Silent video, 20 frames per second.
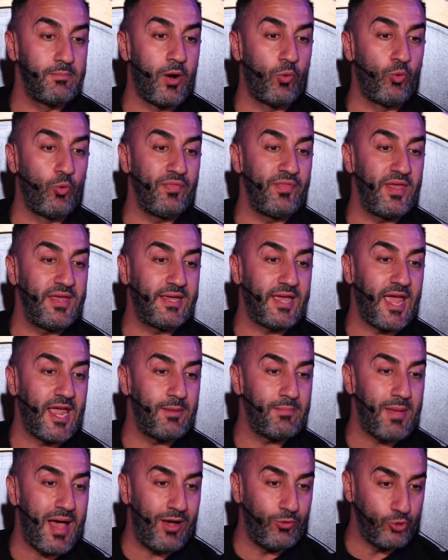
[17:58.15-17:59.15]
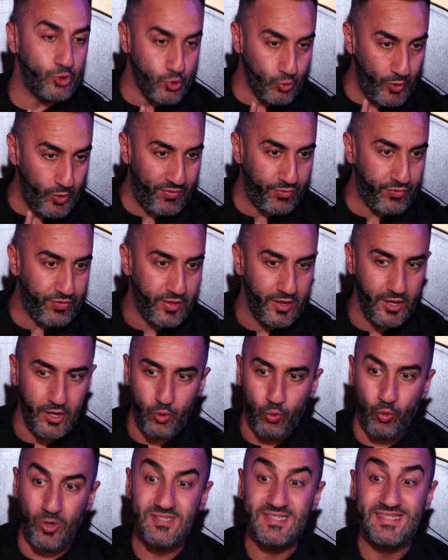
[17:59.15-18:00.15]
But what they came out with
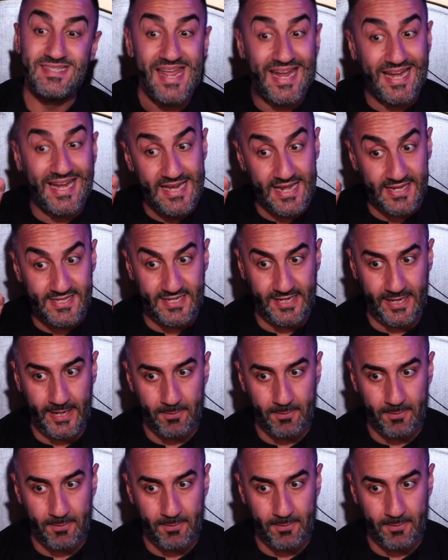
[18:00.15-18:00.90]
was dignity.